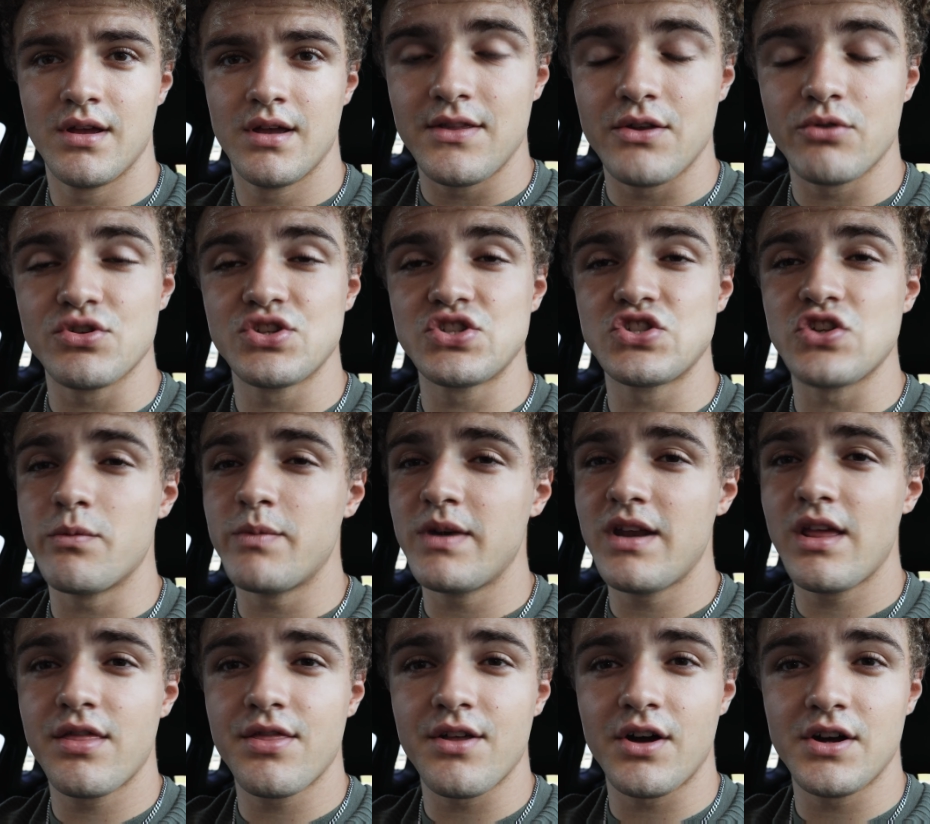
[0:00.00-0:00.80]
There were so
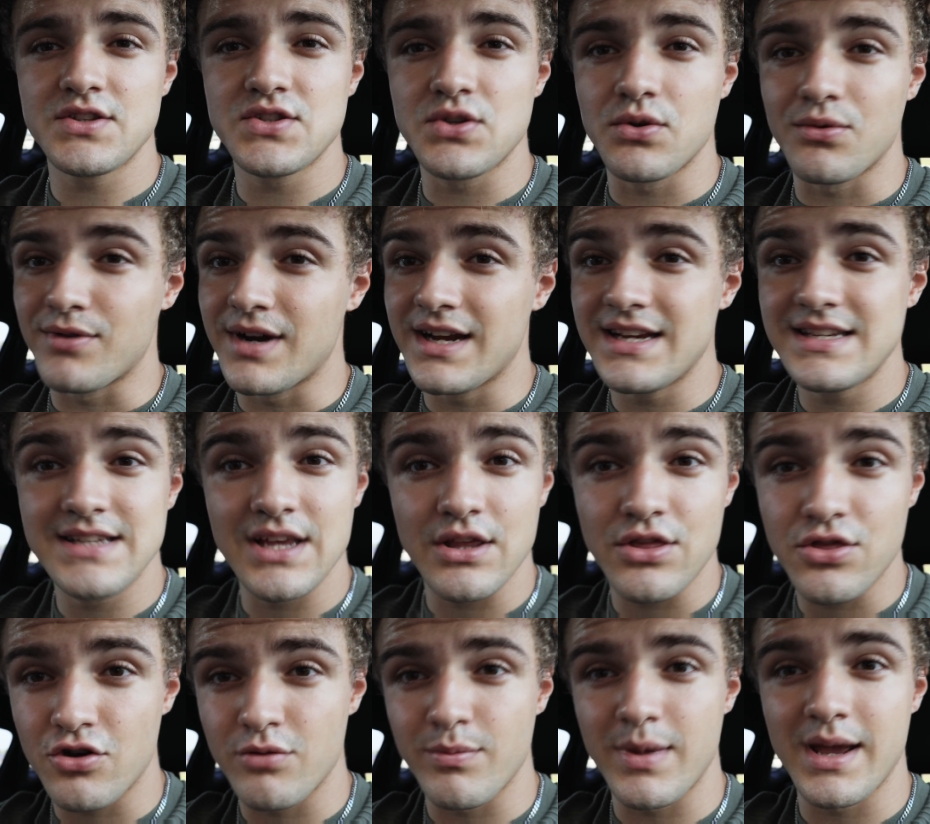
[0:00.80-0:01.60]
many thoughts
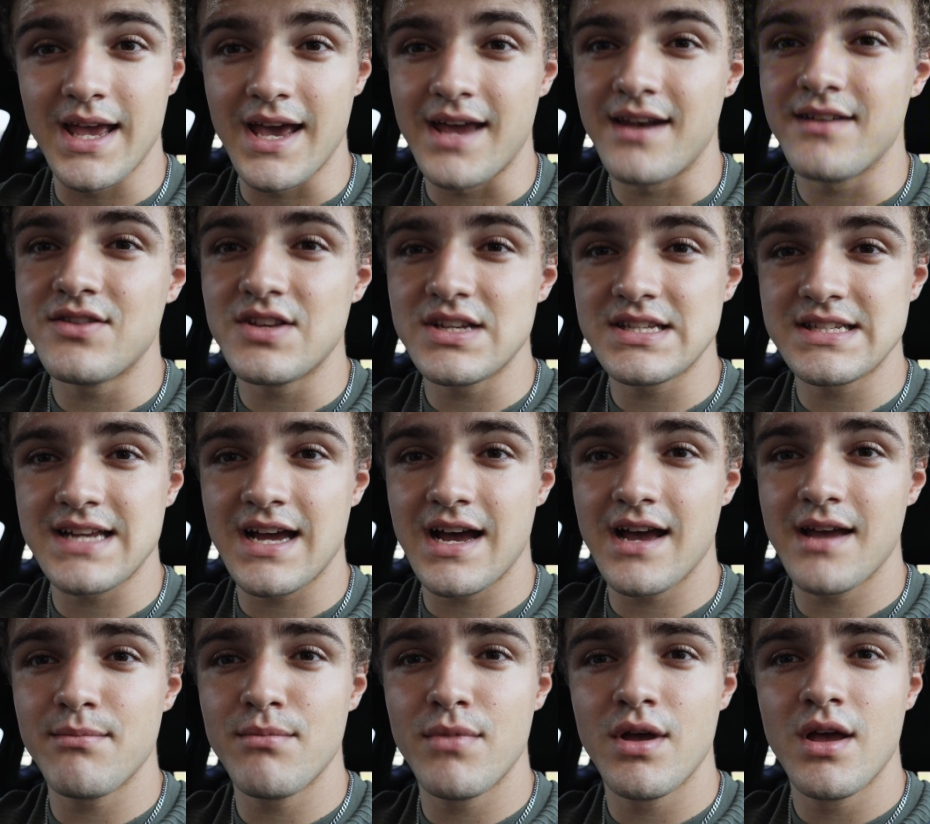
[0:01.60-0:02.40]
racing through my head at this
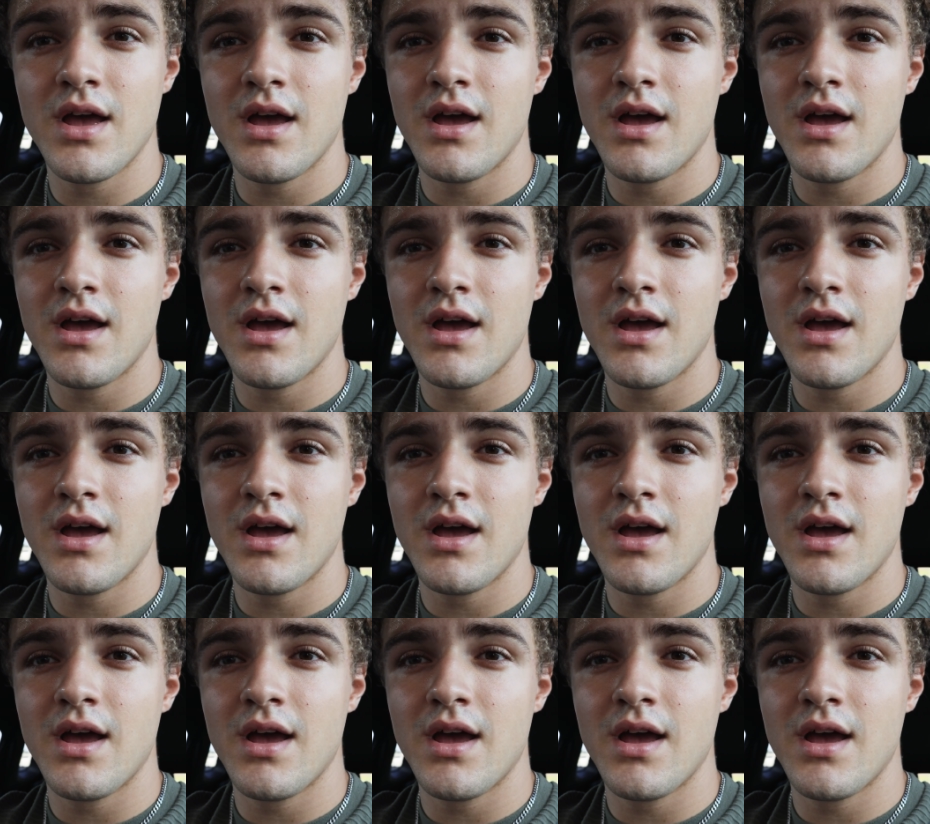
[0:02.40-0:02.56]
time,